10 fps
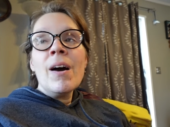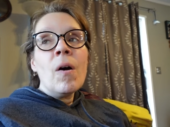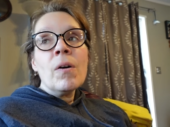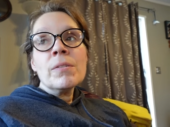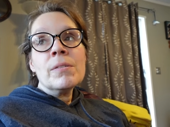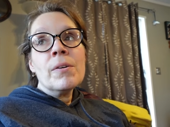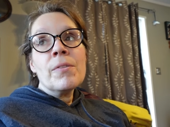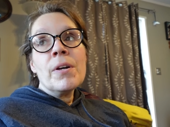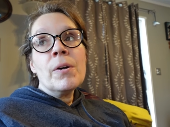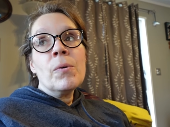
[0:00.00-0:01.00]
Also,
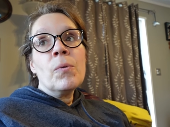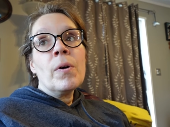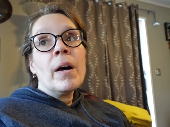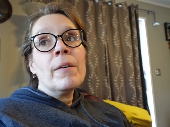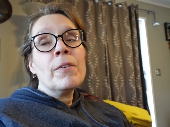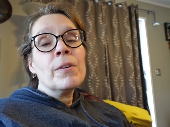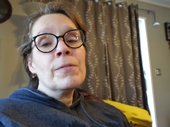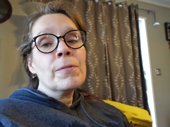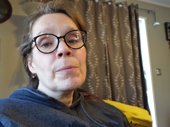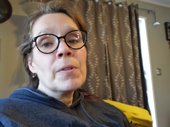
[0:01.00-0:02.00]
though, I've heard
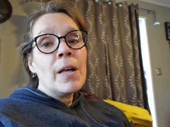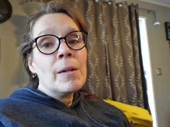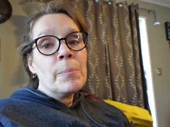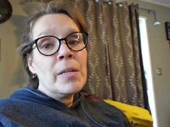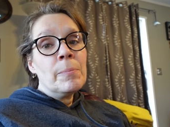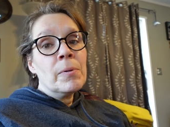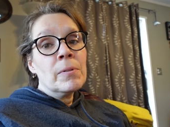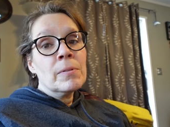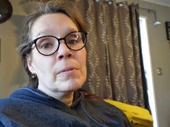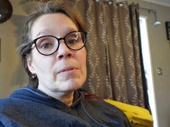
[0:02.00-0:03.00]
from a lot of
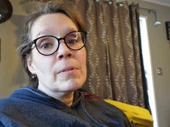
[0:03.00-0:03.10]
people,